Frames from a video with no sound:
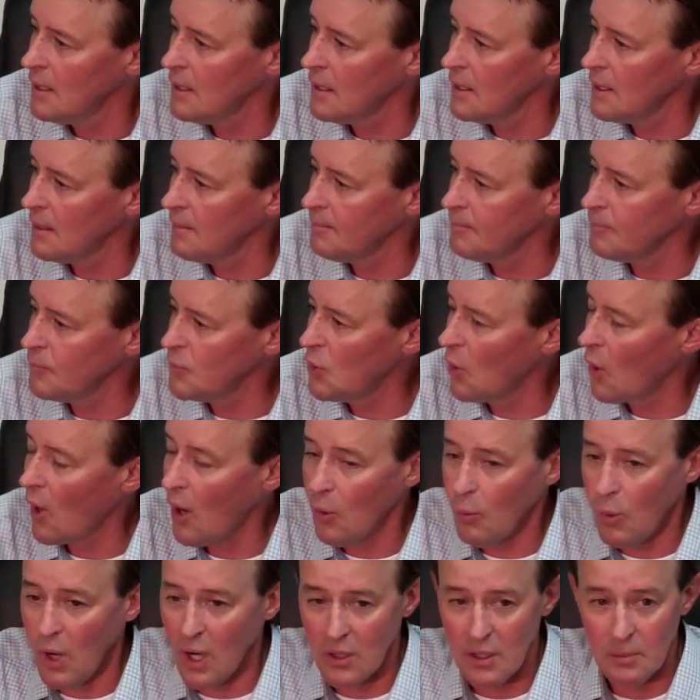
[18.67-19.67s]
Um, you're
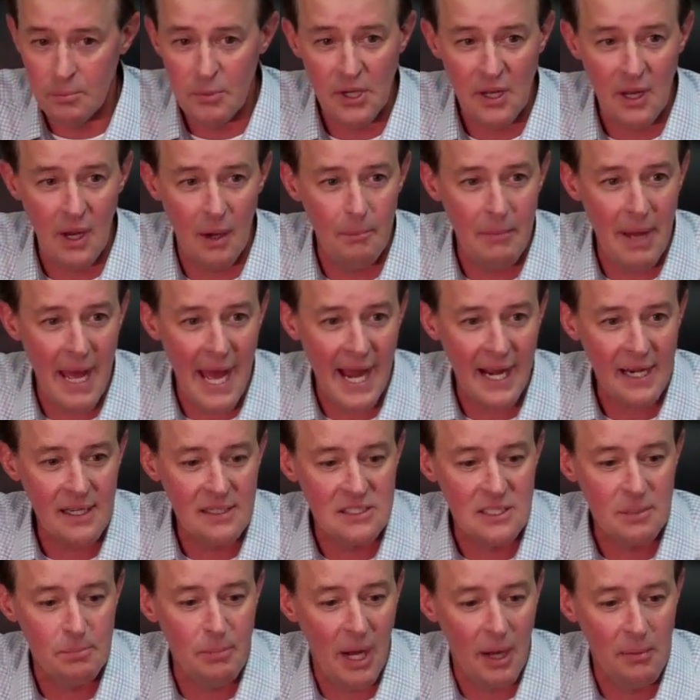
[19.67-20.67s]
all welcome to come back.
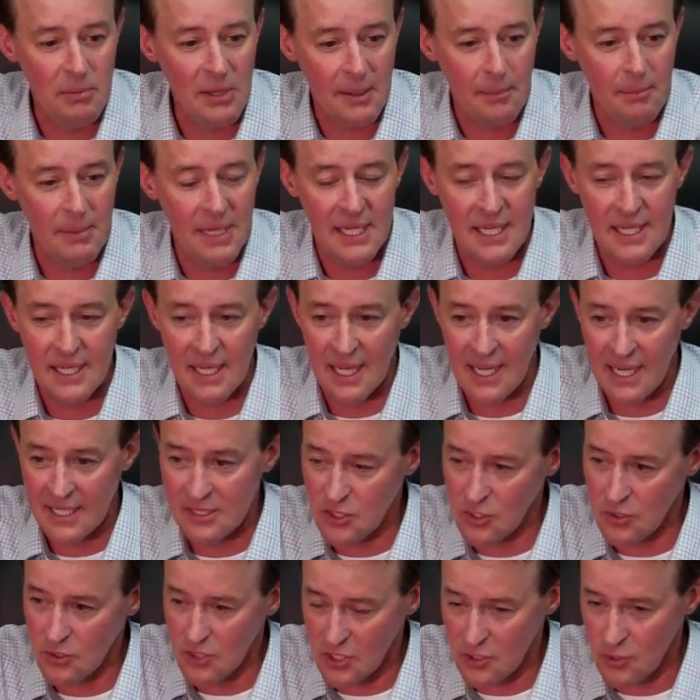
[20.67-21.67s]
It's a public meeting, and
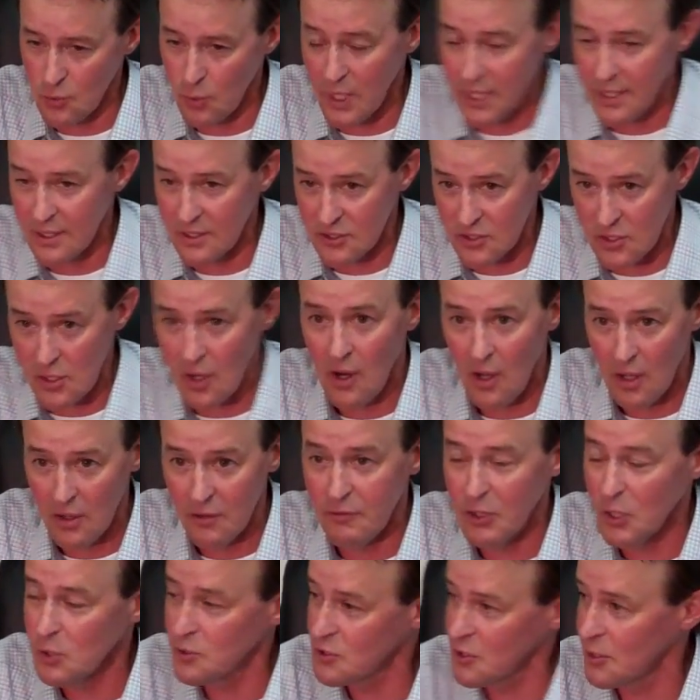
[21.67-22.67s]
as you just witnessed, all
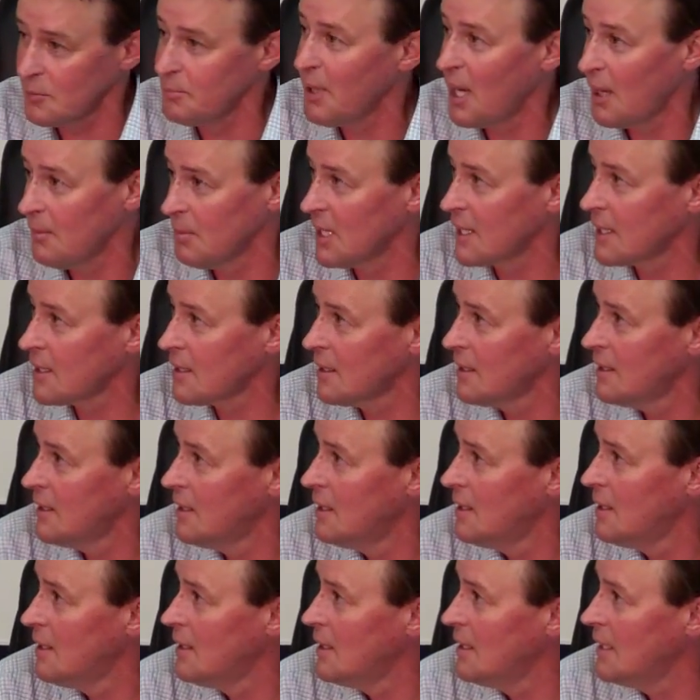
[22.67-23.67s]
the votes are public
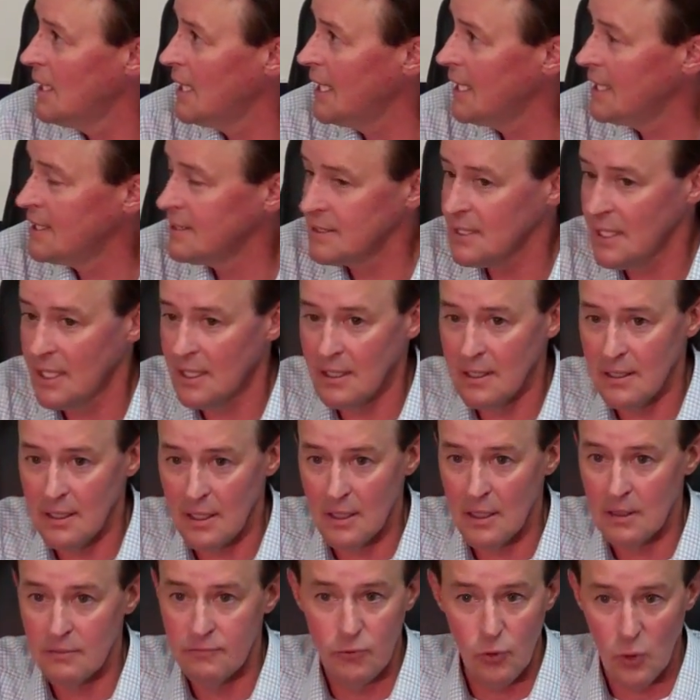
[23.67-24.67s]
and
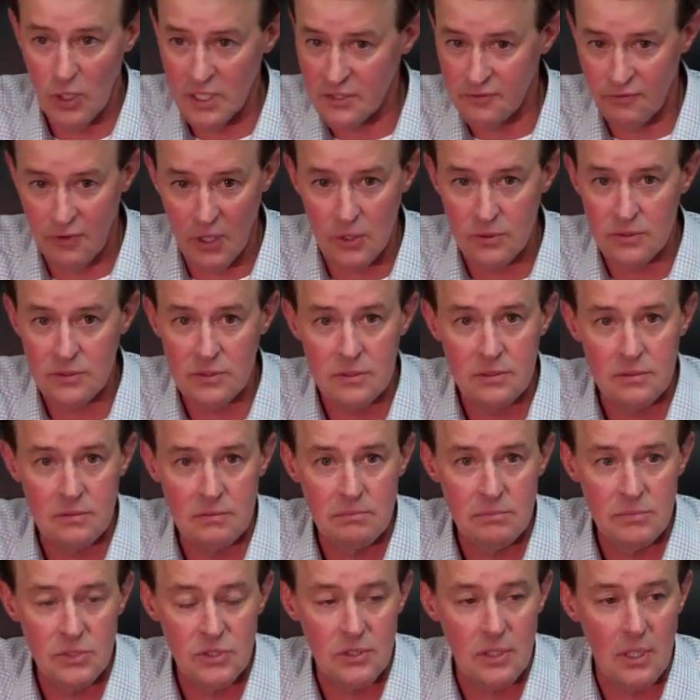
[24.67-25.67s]
are uh, voice votes,
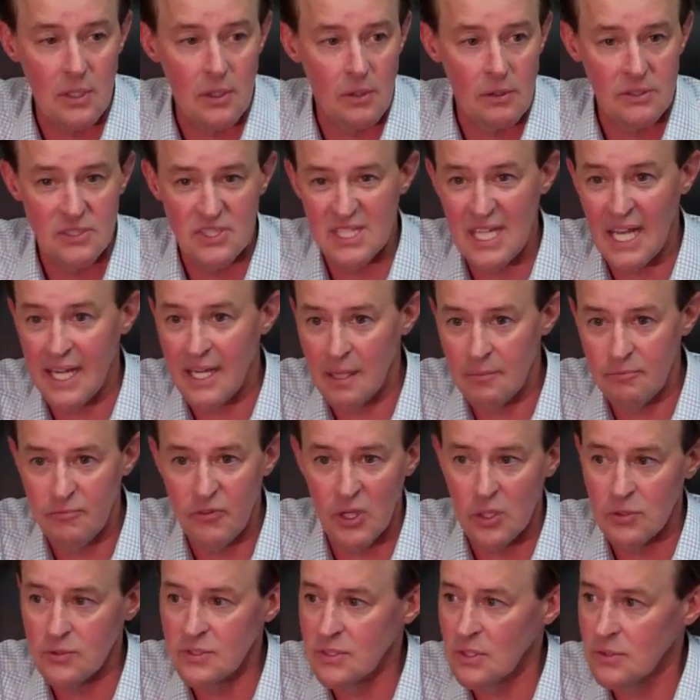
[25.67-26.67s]
so stand-up
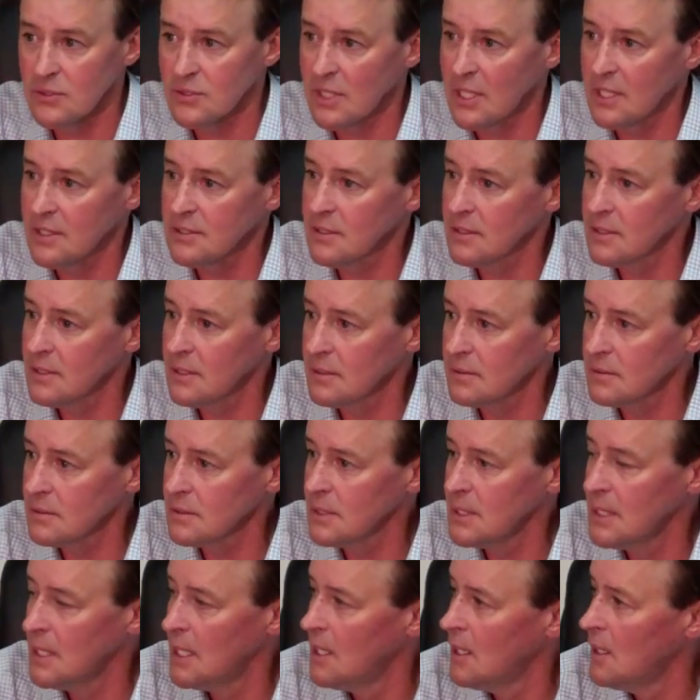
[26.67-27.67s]
votes, those kinds
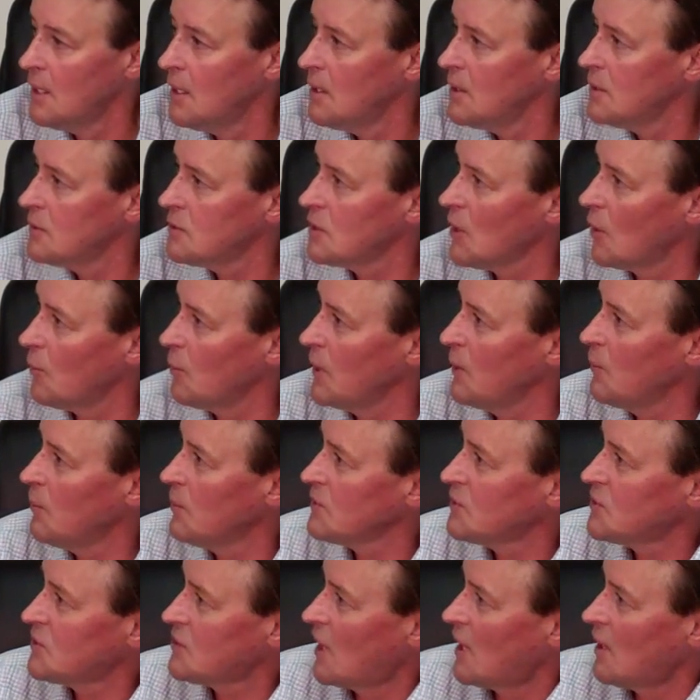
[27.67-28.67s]
of things. So we
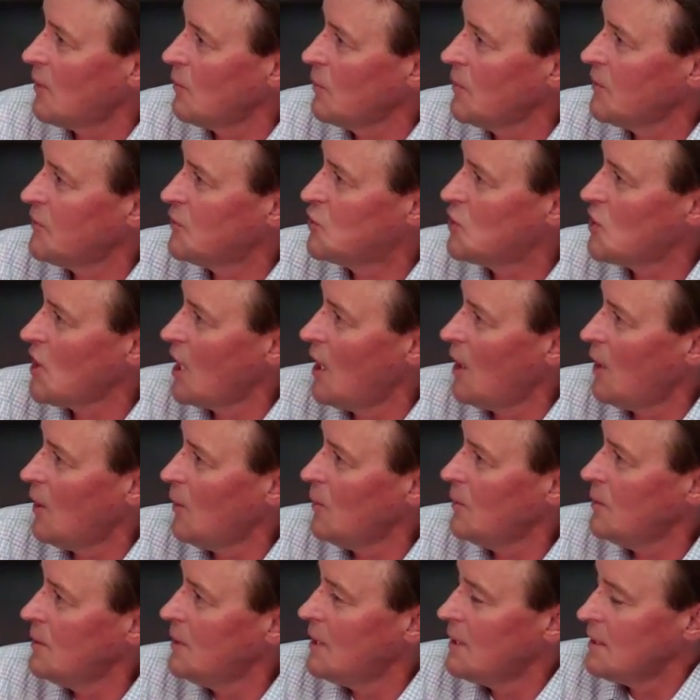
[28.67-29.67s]
will start with
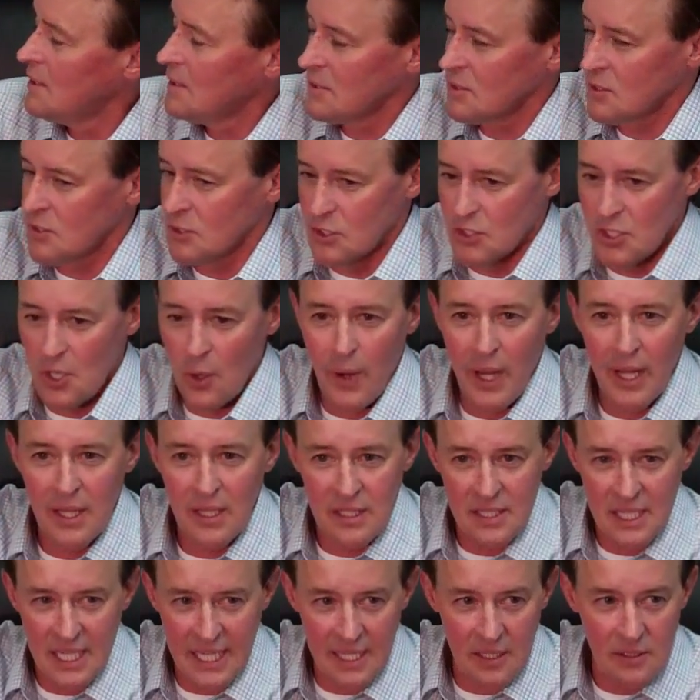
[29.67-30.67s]
Jo. This is Jo
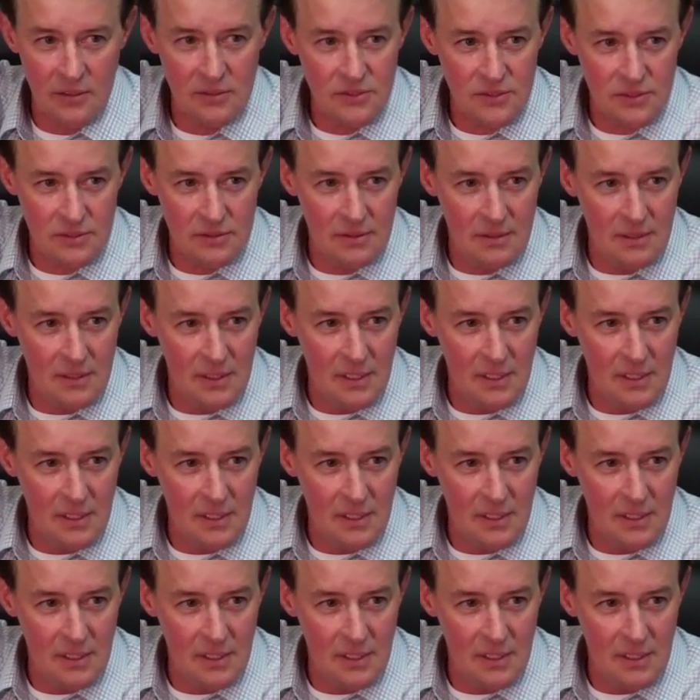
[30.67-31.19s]
Ellen Ingles.